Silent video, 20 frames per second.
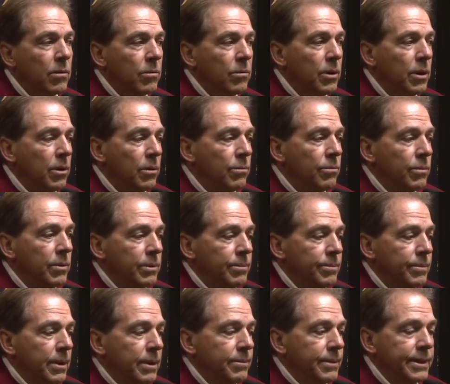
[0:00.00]
Well,
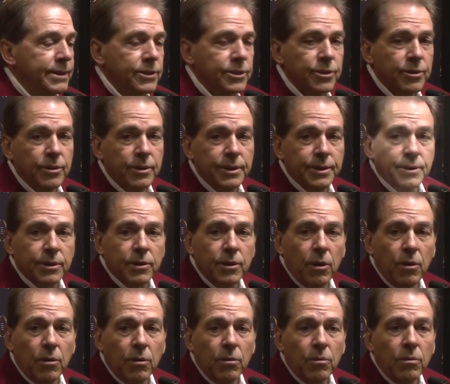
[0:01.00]
that's certainly the
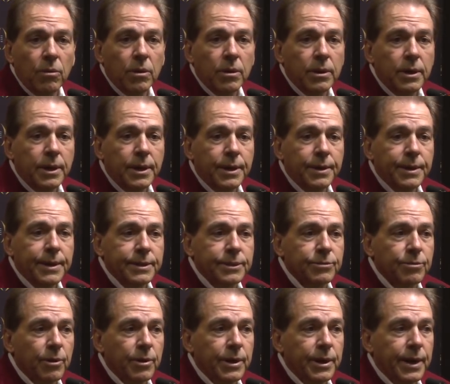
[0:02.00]
goal.
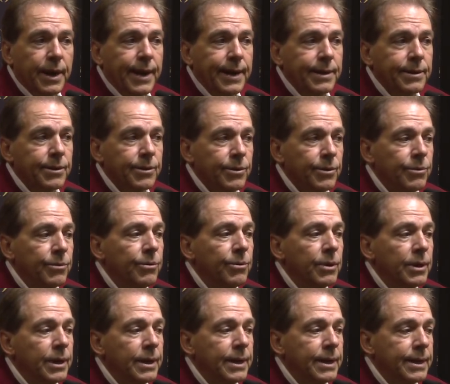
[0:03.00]
That's what you like to do.
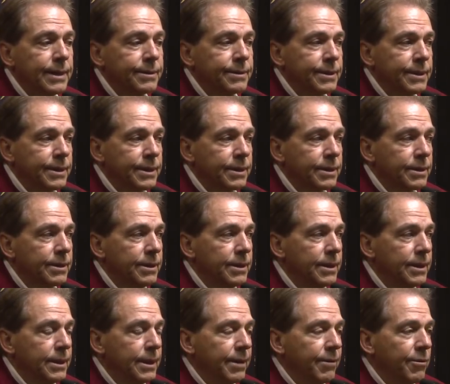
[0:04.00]
I think
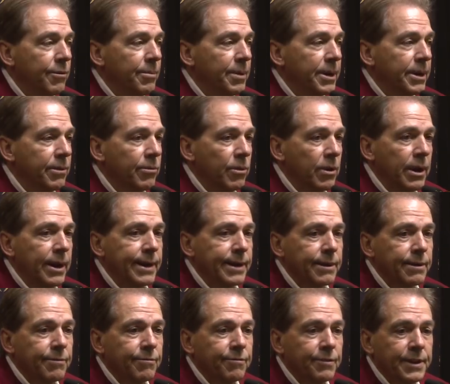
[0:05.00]
everybody would
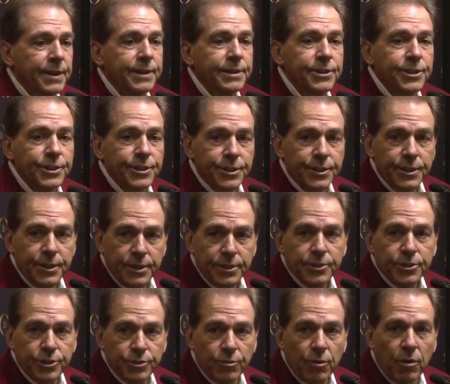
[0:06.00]
like to finish
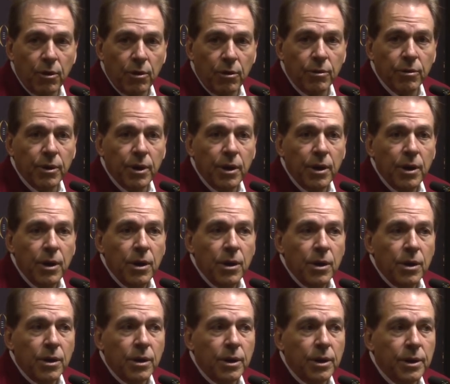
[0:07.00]
strong.
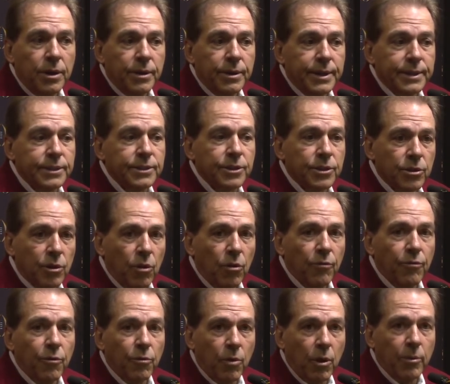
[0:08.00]
That's the
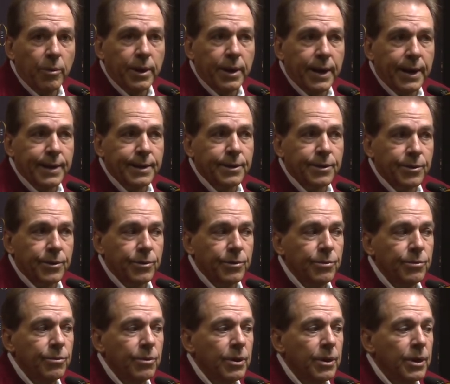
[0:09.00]
goal for what we'd like to
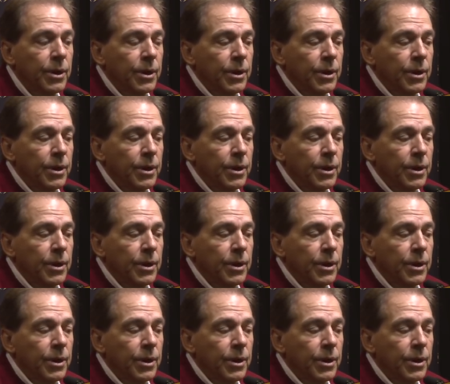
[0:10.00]
do.